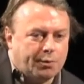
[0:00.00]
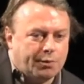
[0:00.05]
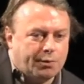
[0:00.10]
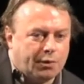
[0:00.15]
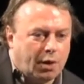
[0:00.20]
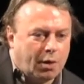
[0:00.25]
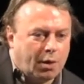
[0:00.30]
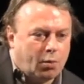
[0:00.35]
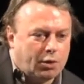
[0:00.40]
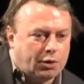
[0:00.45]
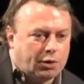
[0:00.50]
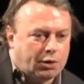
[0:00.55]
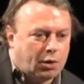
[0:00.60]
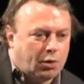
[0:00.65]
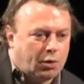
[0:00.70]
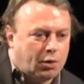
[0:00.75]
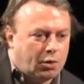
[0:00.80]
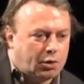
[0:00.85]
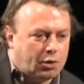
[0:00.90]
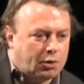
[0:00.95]
So I want to go
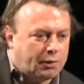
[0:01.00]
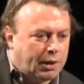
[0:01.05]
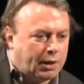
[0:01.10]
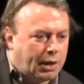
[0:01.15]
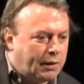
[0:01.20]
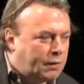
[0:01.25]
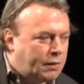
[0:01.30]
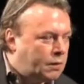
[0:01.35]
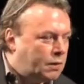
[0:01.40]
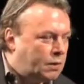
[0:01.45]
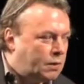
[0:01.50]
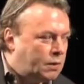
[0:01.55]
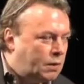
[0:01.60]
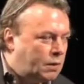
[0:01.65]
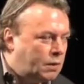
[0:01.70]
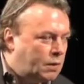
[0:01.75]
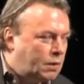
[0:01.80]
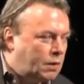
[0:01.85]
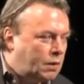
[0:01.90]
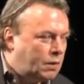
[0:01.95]
and look at that
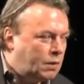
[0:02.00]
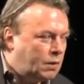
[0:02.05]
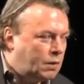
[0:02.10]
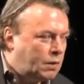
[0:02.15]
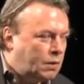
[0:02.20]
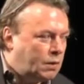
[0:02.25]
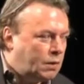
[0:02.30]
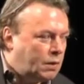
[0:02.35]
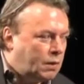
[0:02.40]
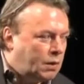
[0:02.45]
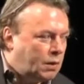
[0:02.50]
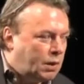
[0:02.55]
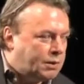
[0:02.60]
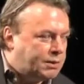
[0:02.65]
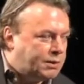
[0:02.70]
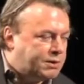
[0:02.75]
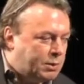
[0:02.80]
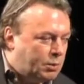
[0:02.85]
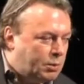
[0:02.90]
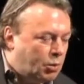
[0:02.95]
and
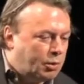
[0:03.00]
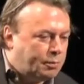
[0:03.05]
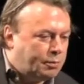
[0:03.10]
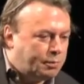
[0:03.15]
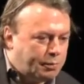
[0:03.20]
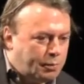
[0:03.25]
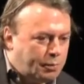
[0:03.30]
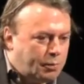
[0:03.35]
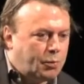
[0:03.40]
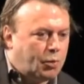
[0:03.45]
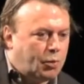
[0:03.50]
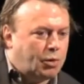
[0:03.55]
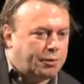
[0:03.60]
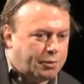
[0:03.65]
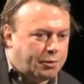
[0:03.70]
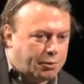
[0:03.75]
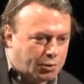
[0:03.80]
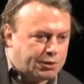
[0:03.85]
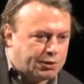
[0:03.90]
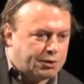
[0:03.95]
see what
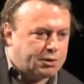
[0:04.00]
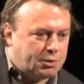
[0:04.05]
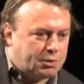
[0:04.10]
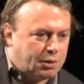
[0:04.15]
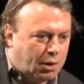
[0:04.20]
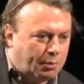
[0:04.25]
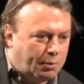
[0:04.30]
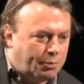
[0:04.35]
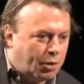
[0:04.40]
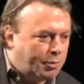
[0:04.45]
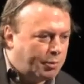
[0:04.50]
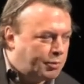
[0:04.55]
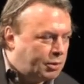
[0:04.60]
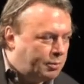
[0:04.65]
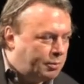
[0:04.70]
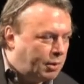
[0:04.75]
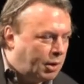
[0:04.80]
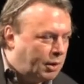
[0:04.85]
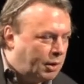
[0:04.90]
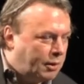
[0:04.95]
thoughts are prompted
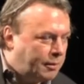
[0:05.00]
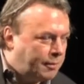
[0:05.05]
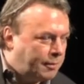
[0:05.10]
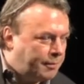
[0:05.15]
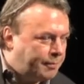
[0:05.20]
by it.